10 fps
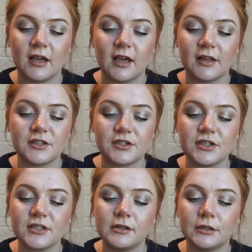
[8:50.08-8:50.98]
It's
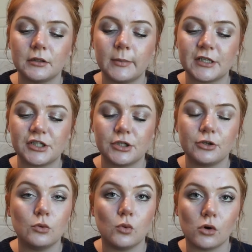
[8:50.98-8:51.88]
just a little bit
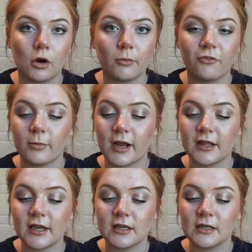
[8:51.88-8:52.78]
too warm for my
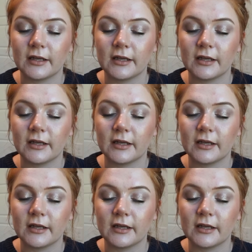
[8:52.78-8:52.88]
liking.